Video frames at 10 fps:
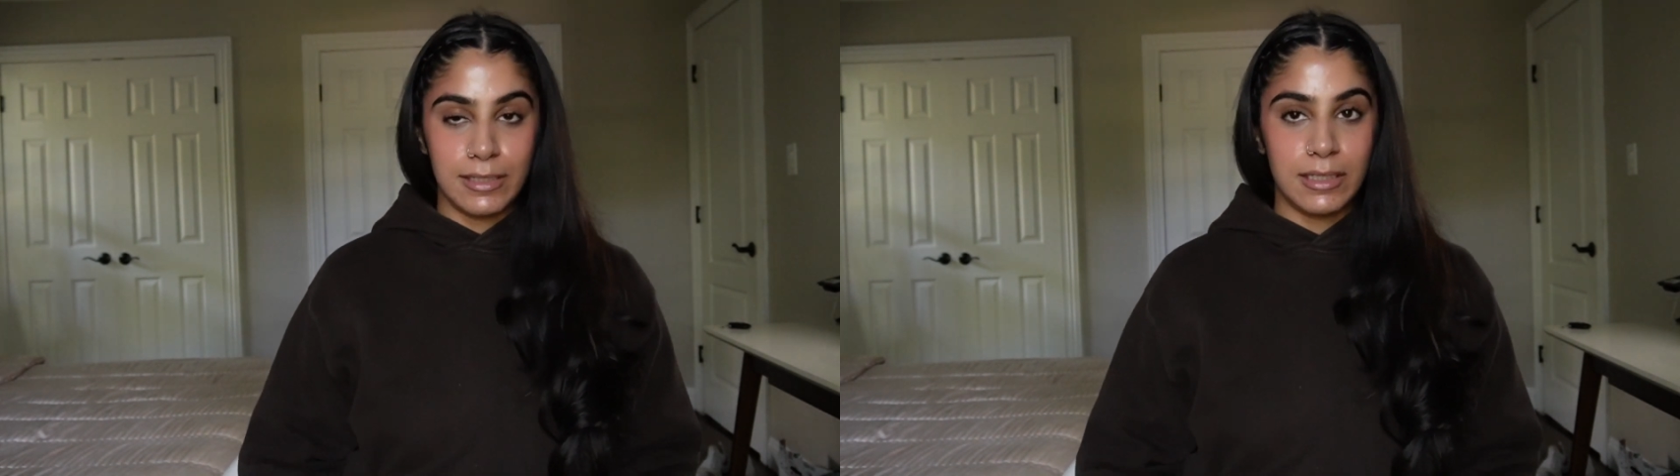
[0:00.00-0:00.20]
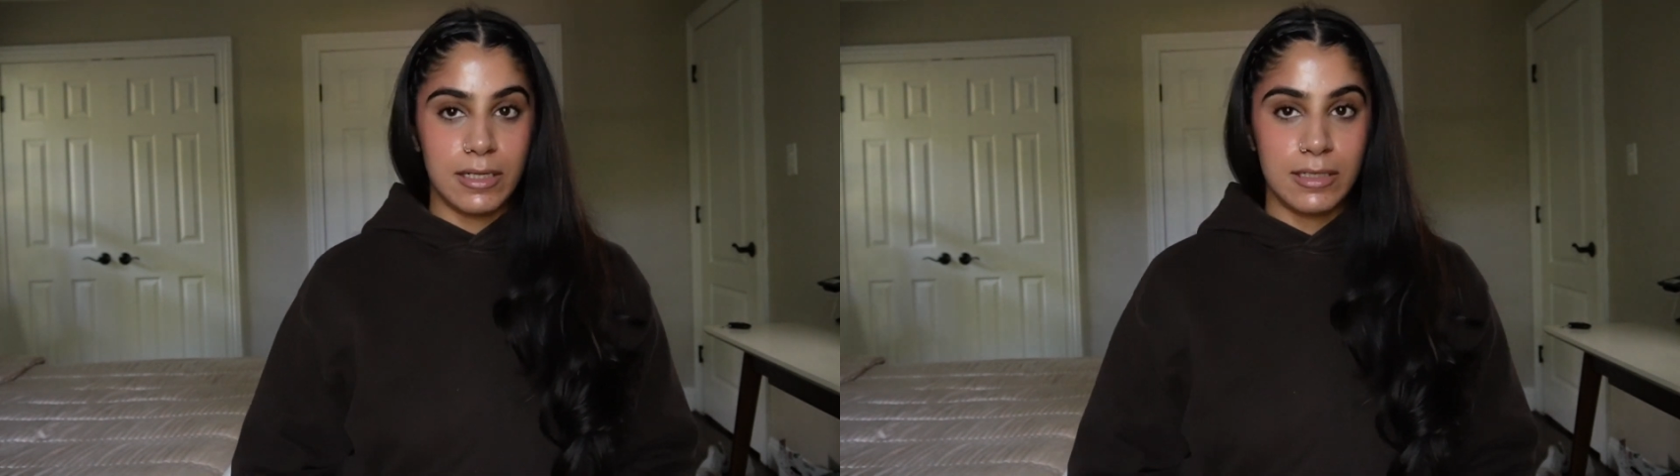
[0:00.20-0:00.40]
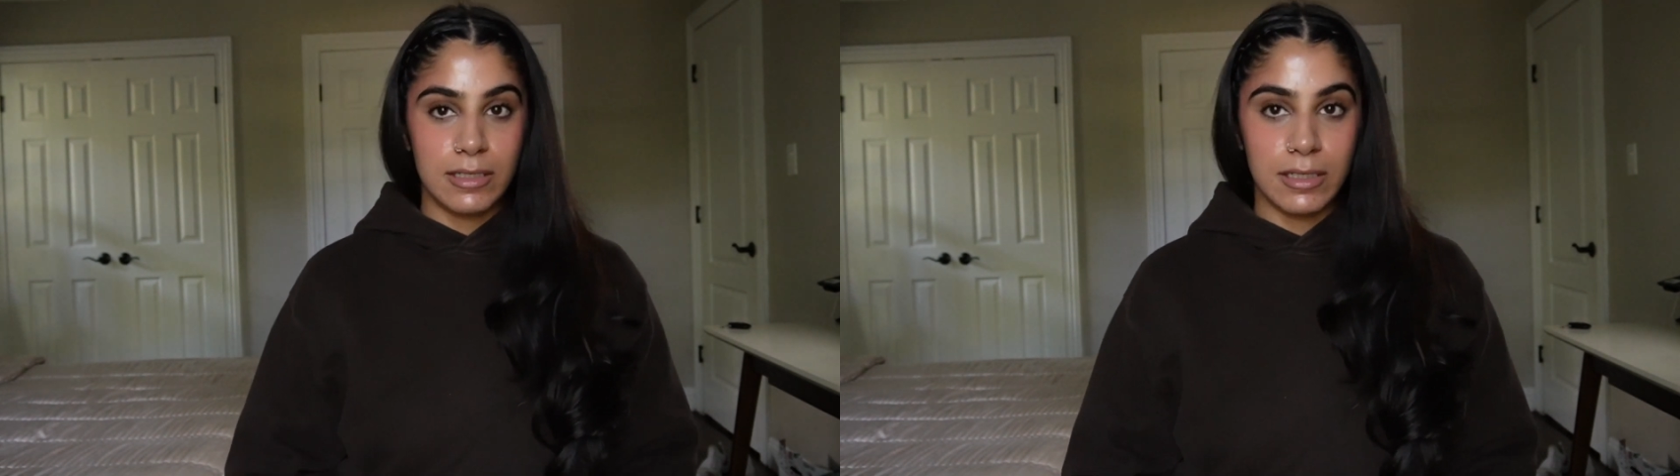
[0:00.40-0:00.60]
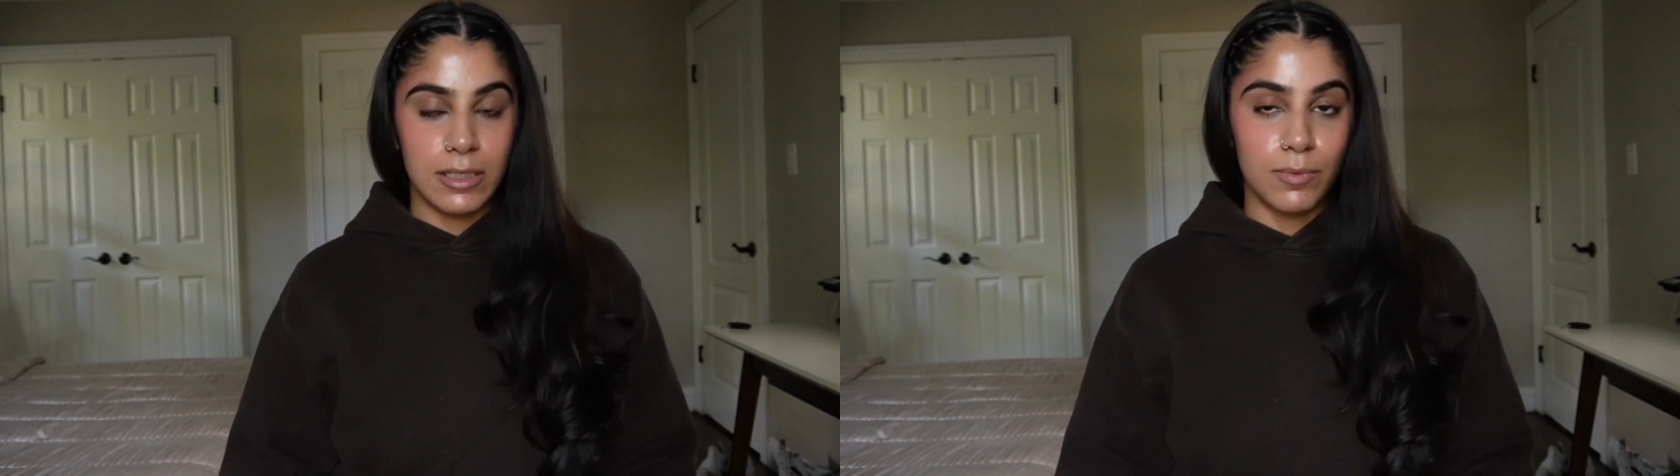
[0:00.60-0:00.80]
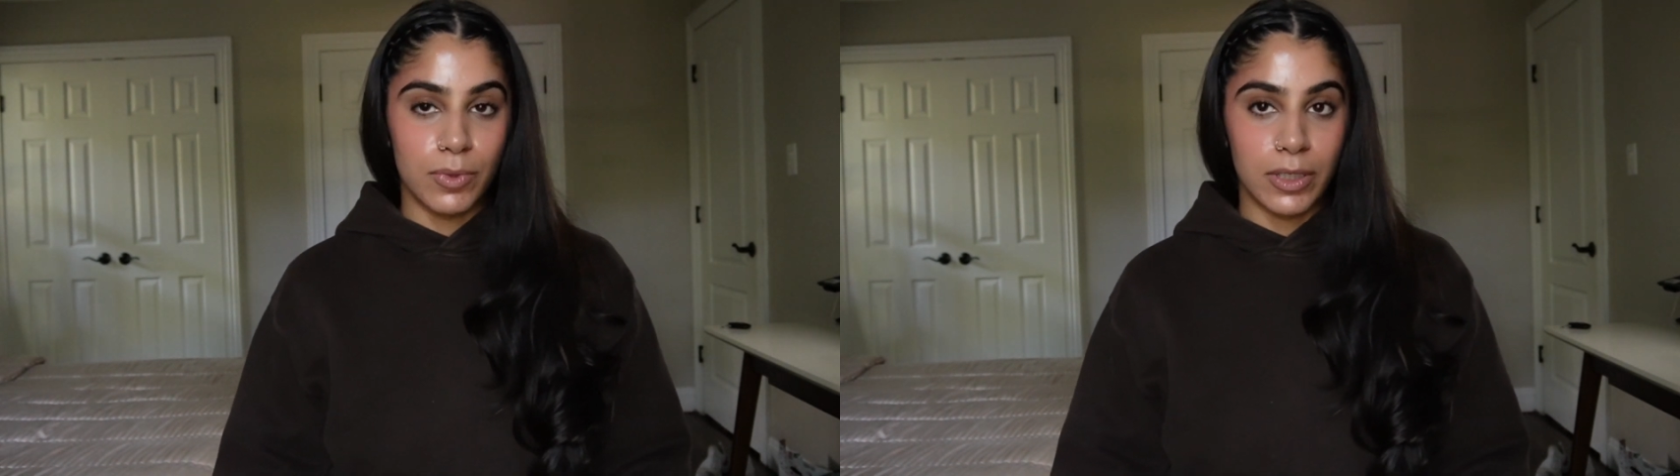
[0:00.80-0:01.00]

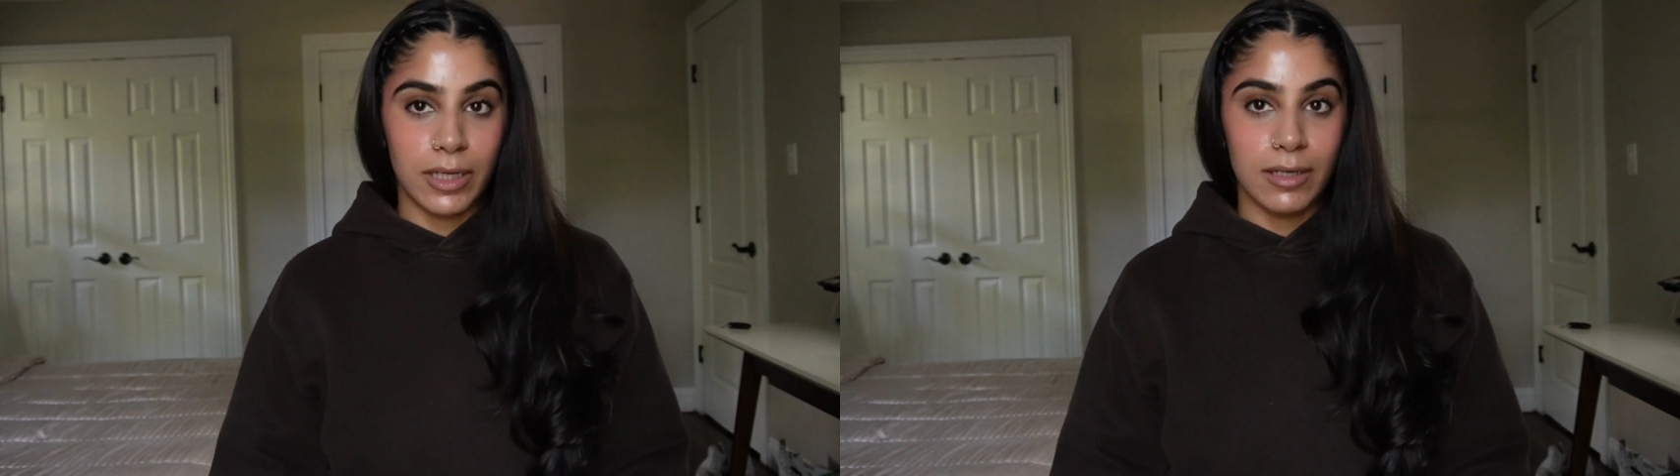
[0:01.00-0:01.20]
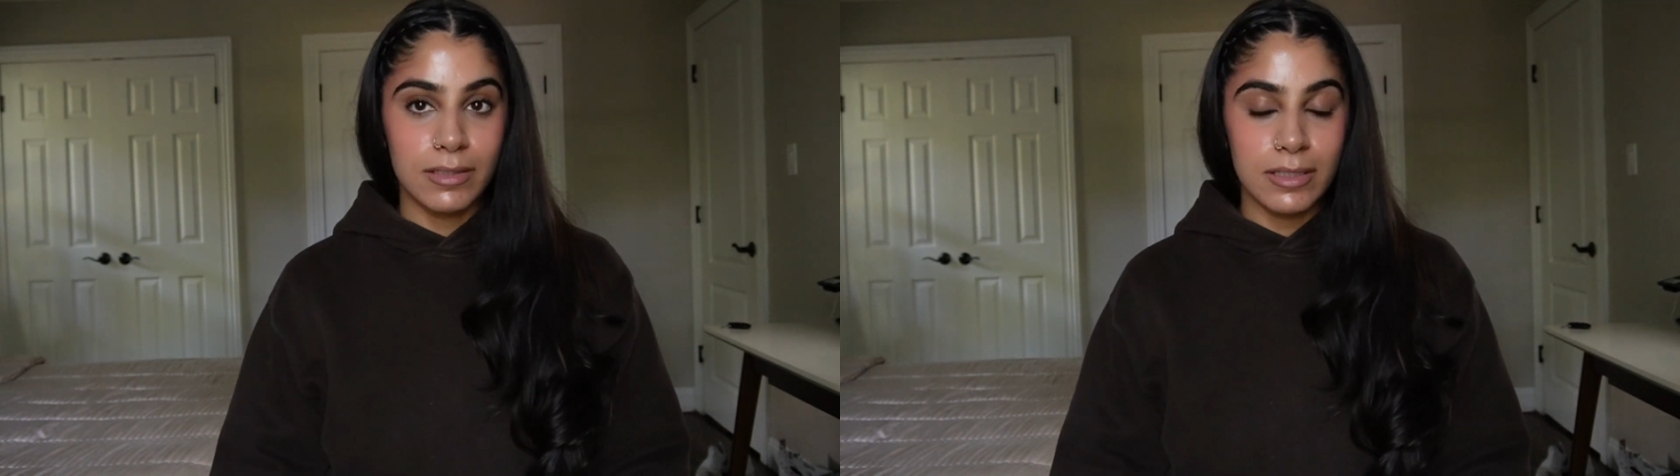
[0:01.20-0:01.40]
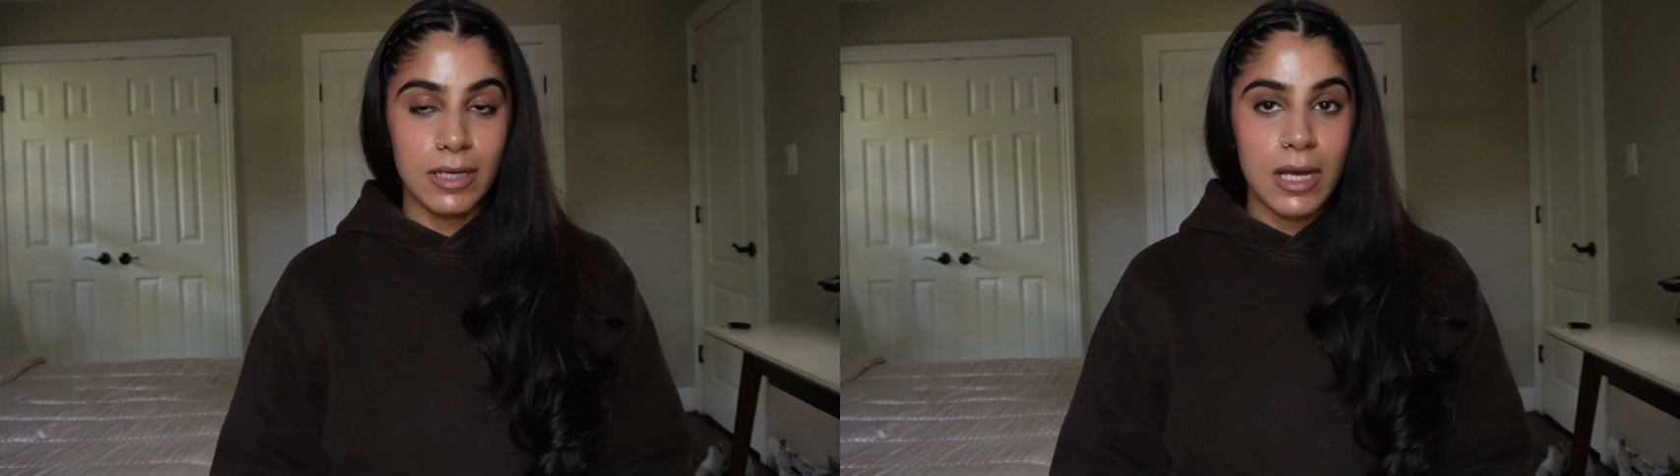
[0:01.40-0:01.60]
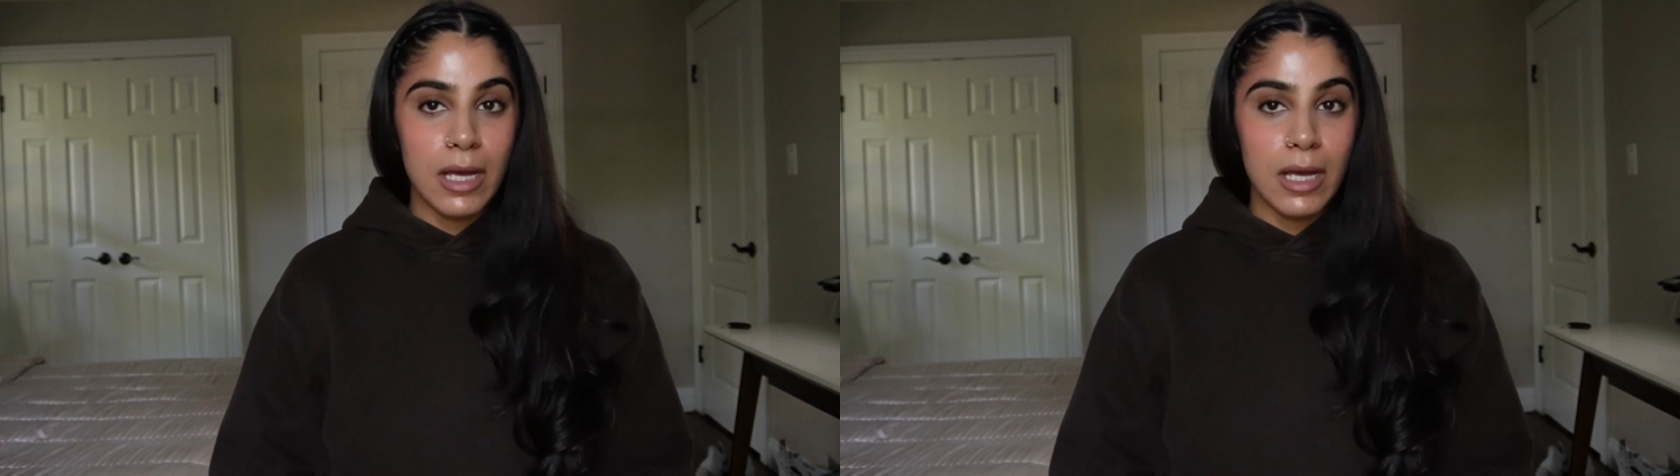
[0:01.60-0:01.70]
intensity workouts.